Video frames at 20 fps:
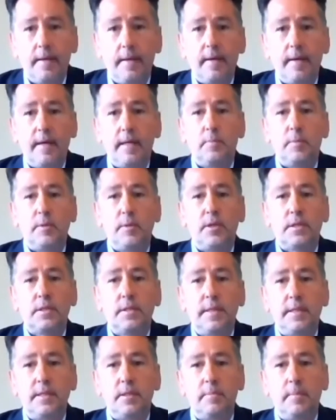and we just
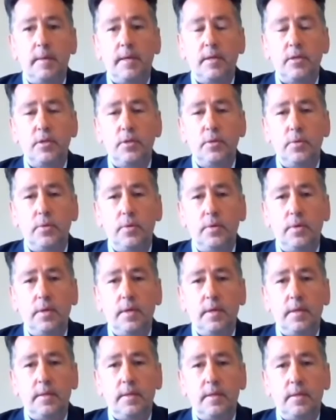need to make sure
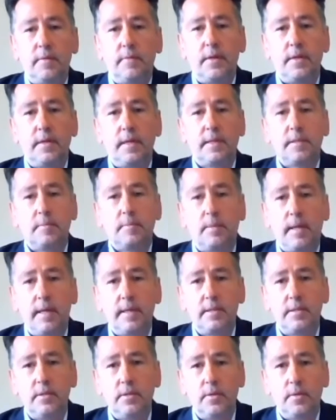that the funding's in
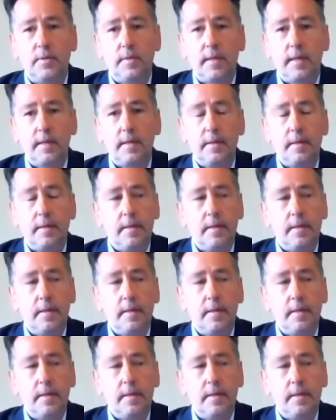place to do that.